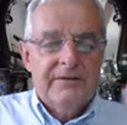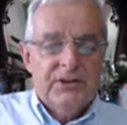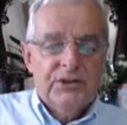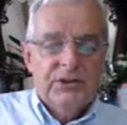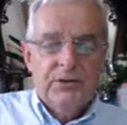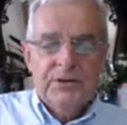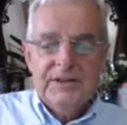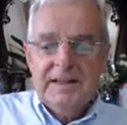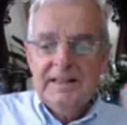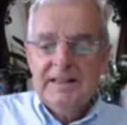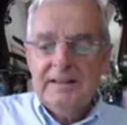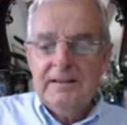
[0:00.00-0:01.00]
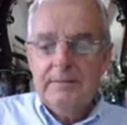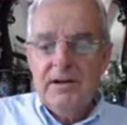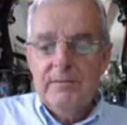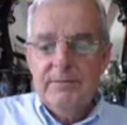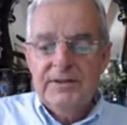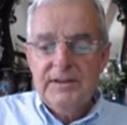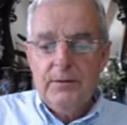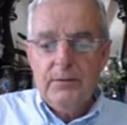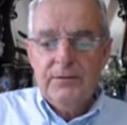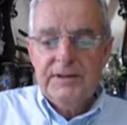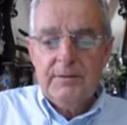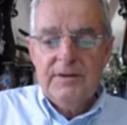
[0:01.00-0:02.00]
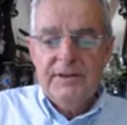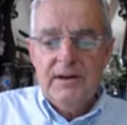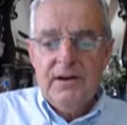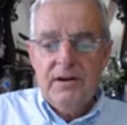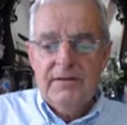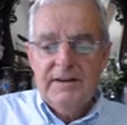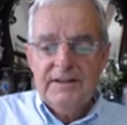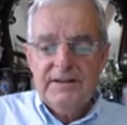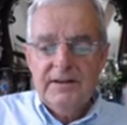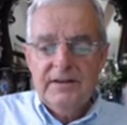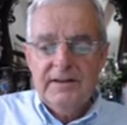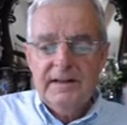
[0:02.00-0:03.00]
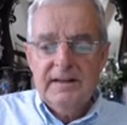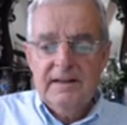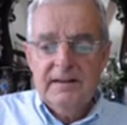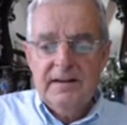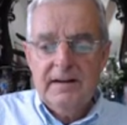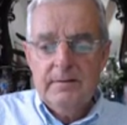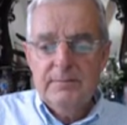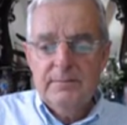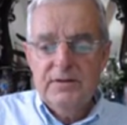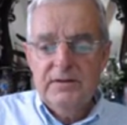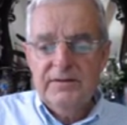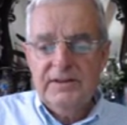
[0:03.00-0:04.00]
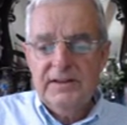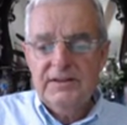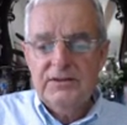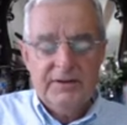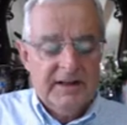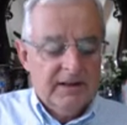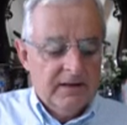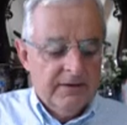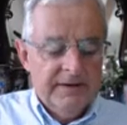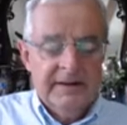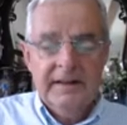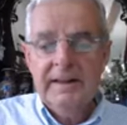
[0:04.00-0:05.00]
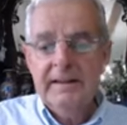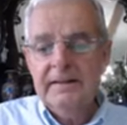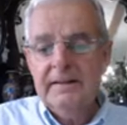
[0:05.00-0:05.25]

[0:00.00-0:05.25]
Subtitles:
for shorting it at the moment. Also on the RSI, I'll move this trend line here